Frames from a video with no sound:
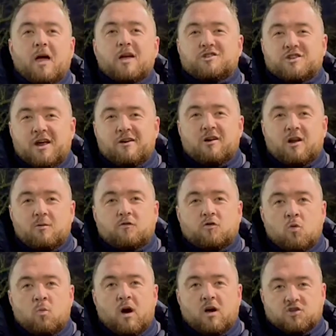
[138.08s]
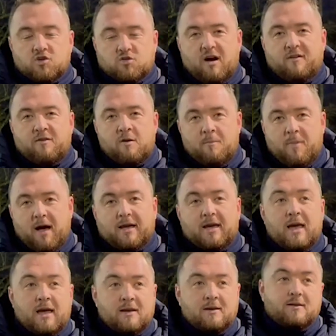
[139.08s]
generally we've done well. So to have him back
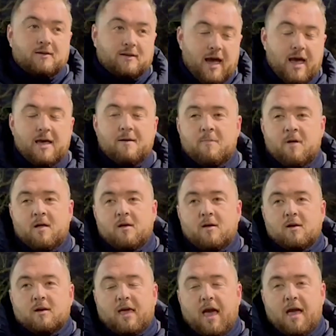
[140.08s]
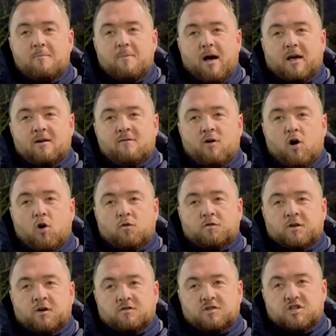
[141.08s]
in, get him back involved,
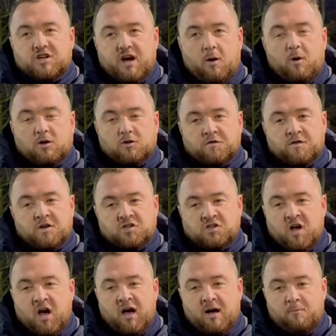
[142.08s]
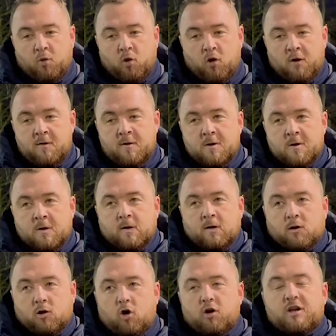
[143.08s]
and obviously Jack Welch from the start. But
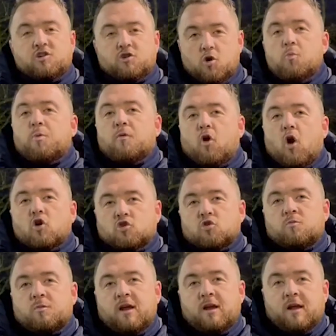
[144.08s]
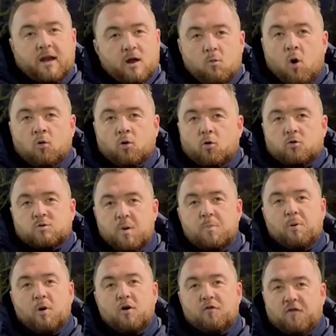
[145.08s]
look, this group have got something, and it won't always be
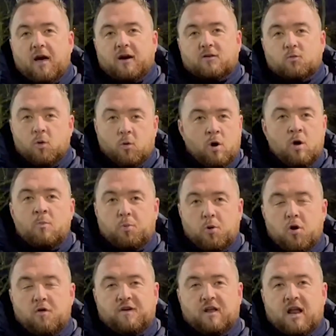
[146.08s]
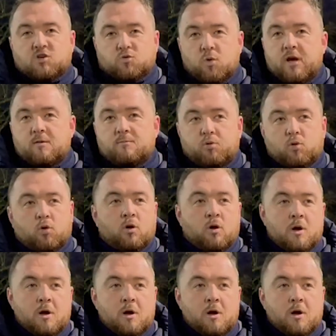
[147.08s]
perfect. We weren't perfect last week, but